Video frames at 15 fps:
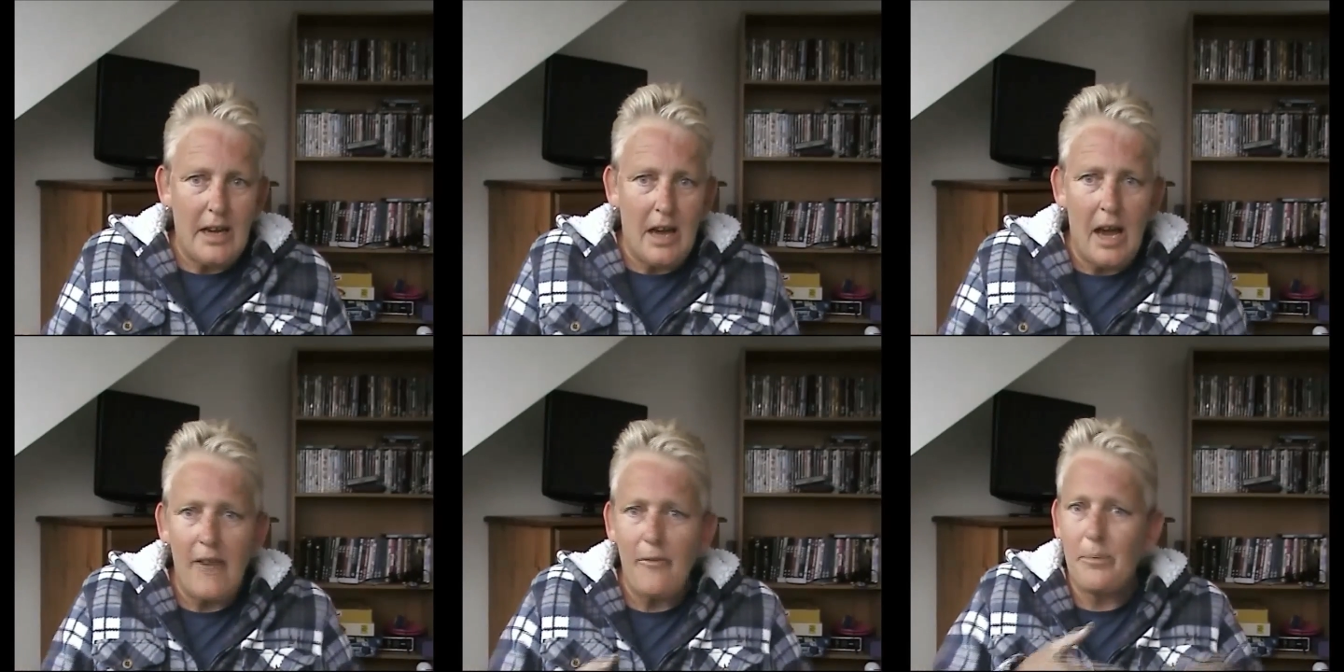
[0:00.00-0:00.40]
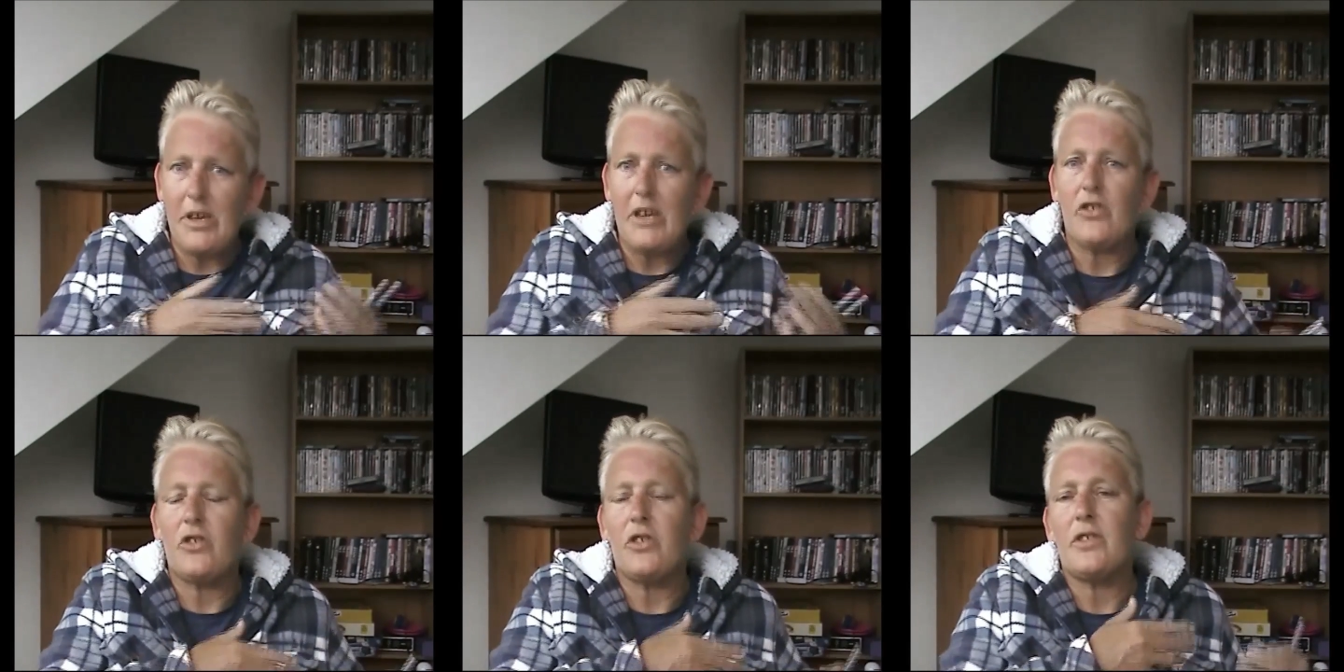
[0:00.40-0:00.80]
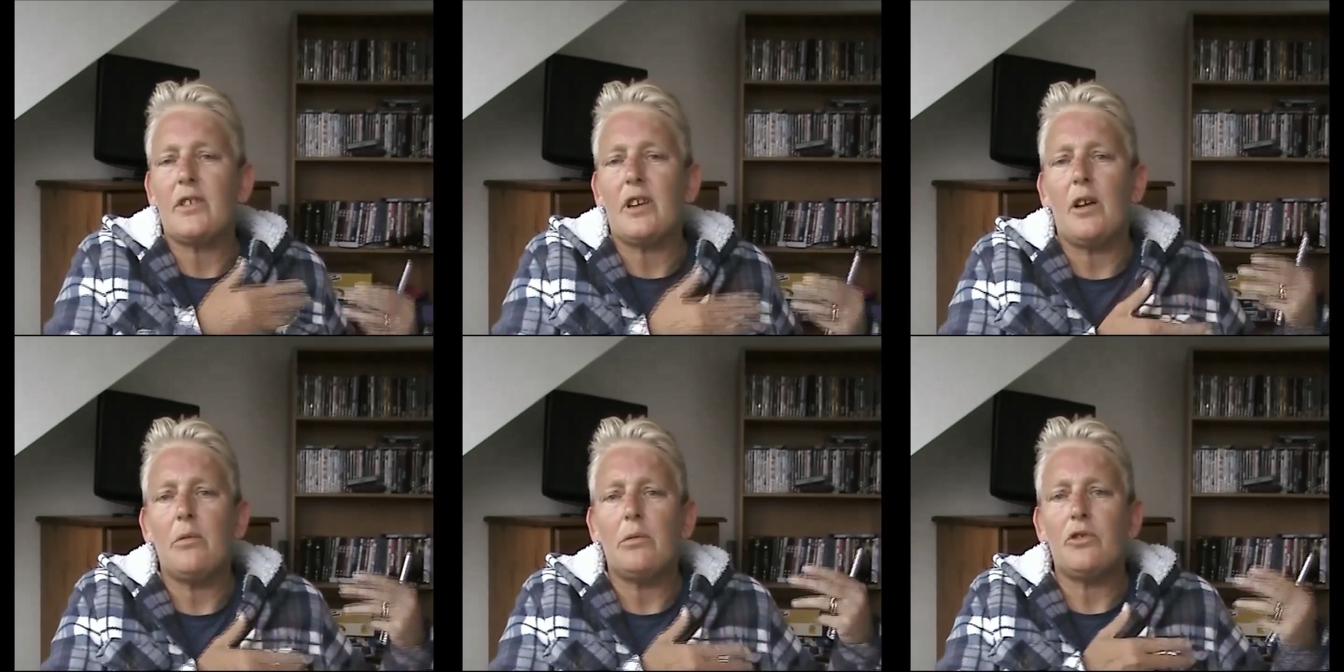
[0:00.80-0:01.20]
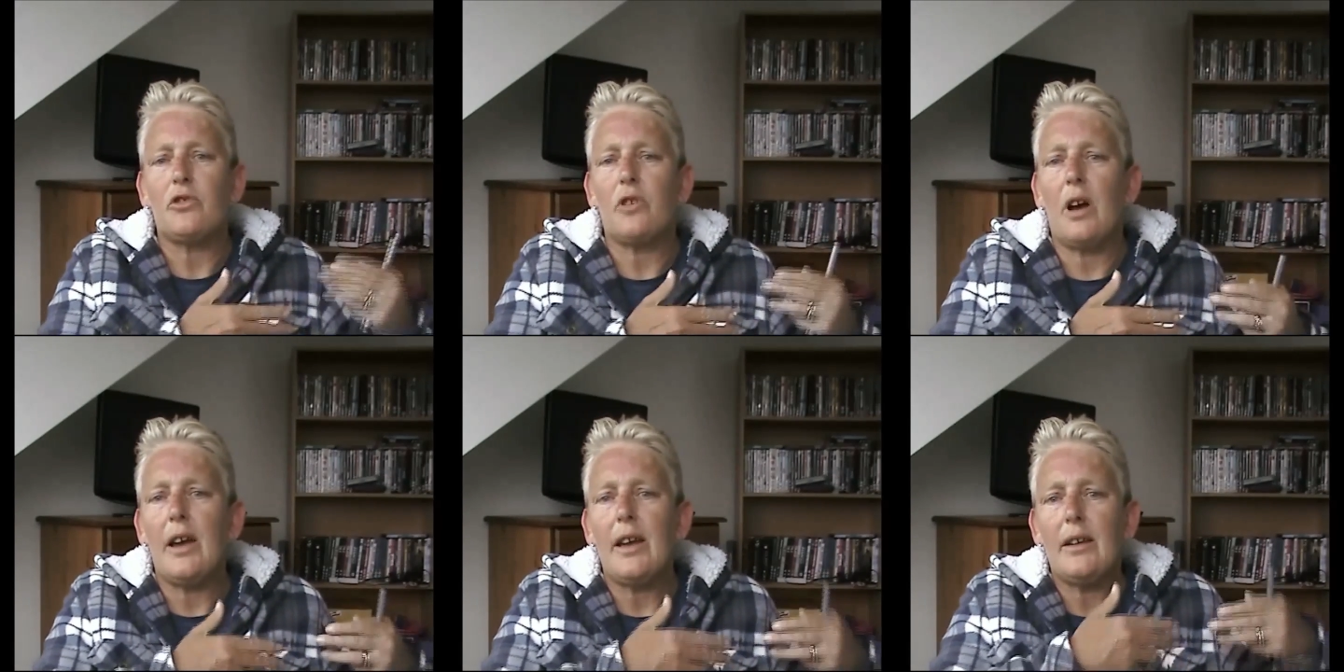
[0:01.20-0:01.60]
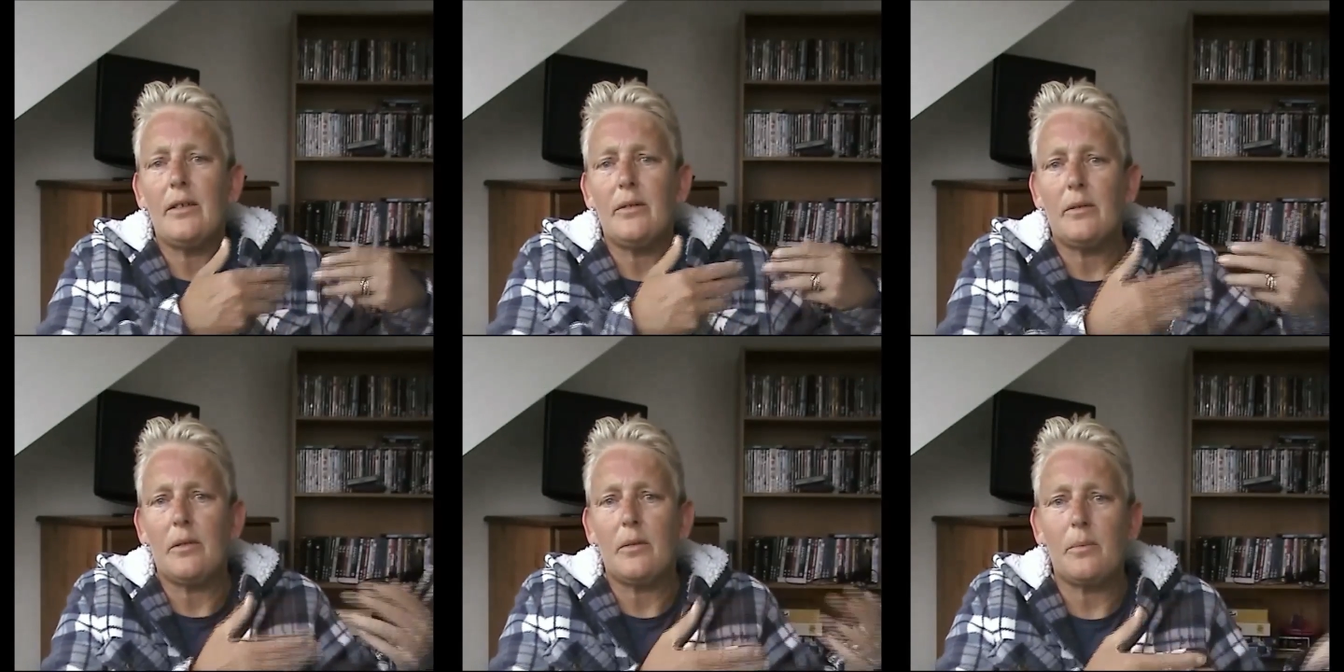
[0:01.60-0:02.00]
I have pictures that I will try
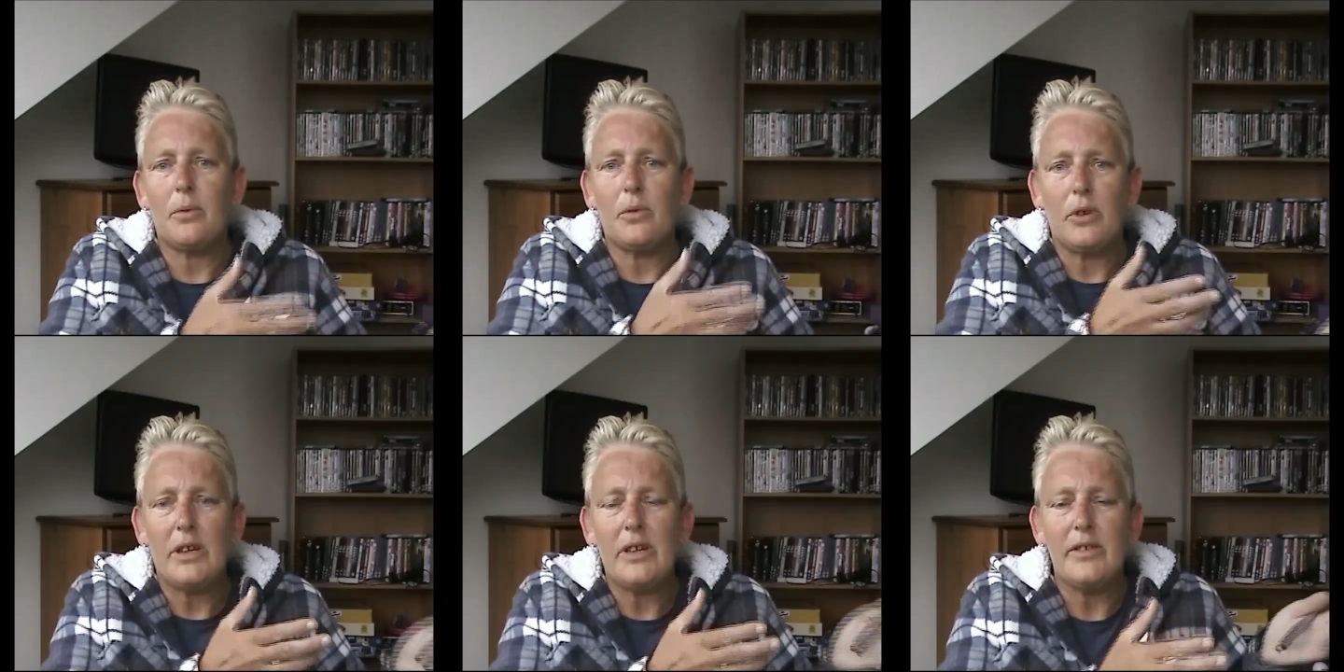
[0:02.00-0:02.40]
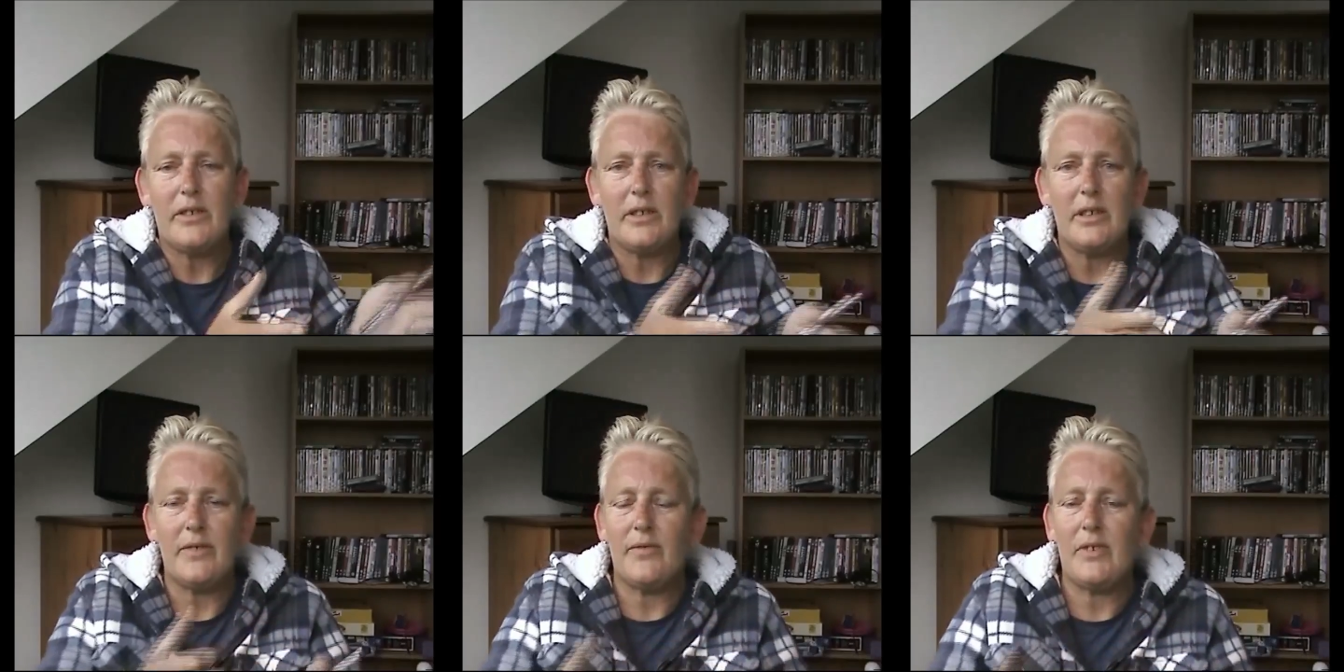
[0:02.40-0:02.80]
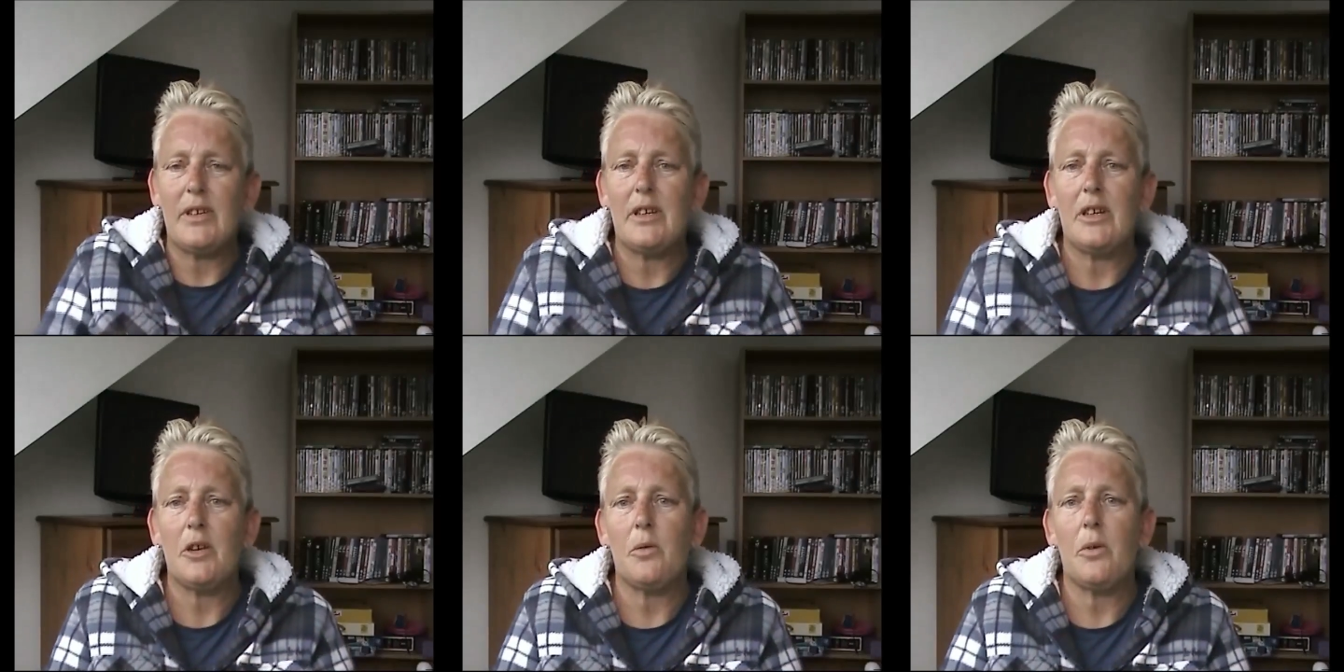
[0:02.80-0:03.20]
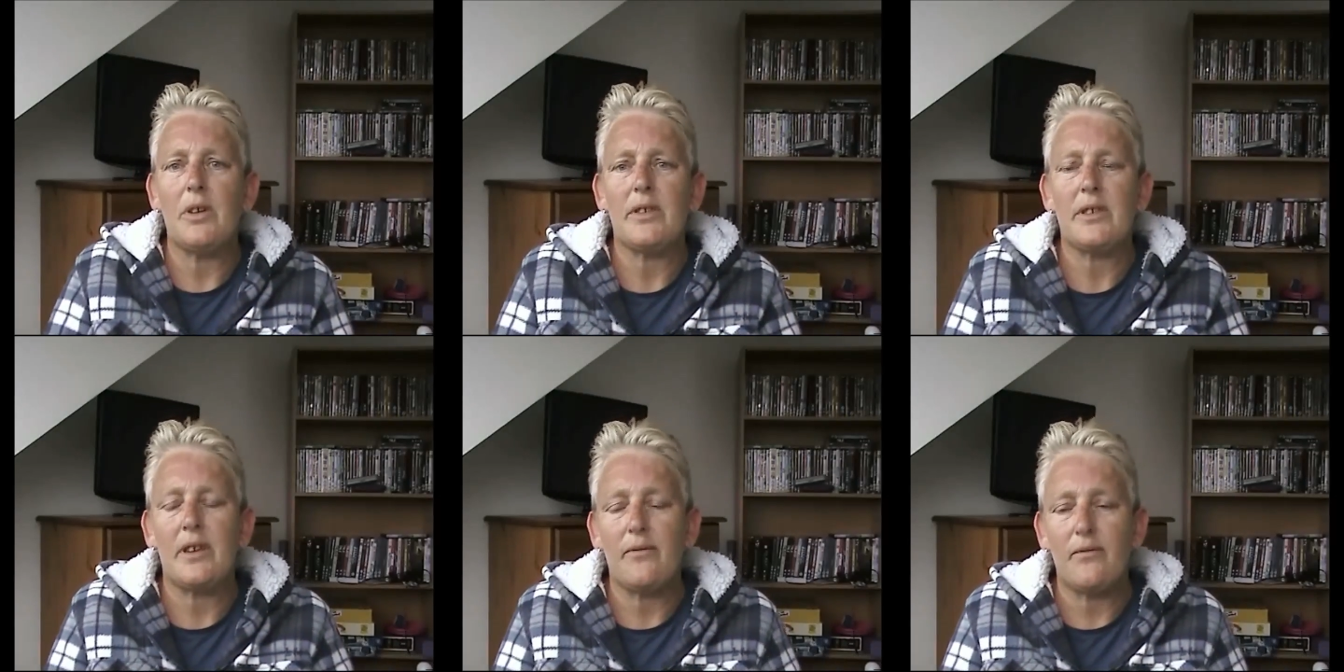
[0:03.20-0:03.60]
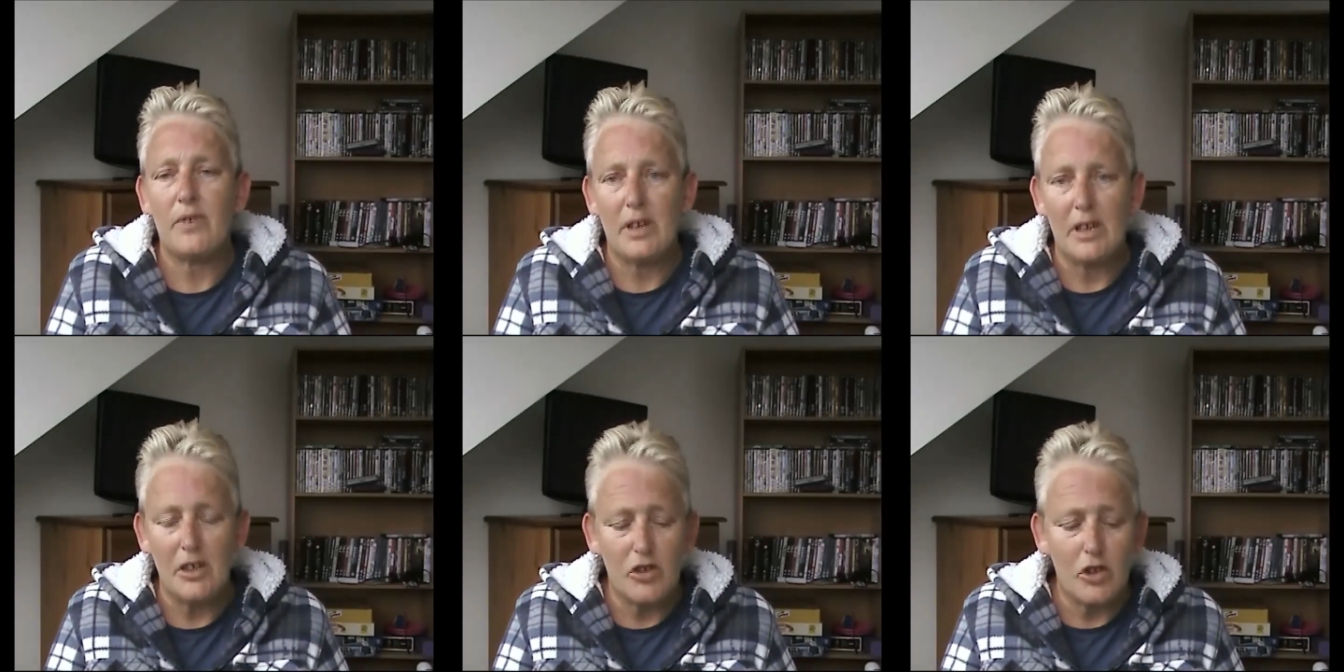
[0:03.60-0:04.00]
and put into this video once I've
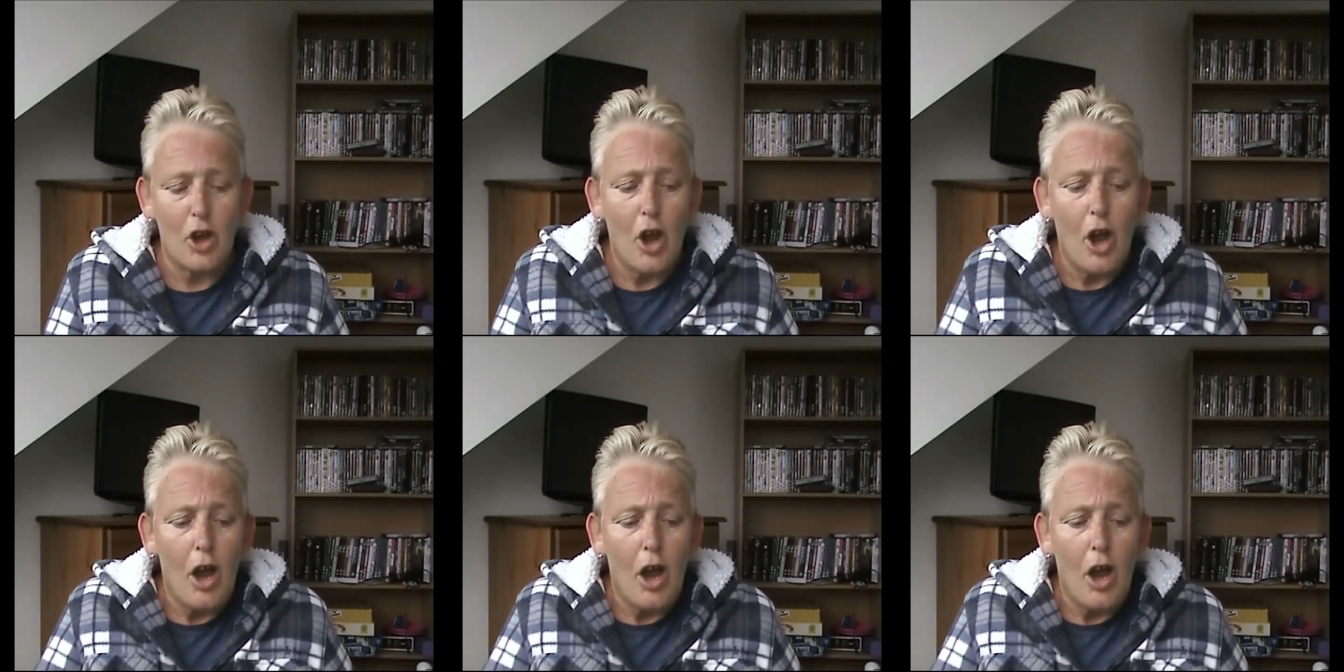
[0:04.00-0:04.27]
finished,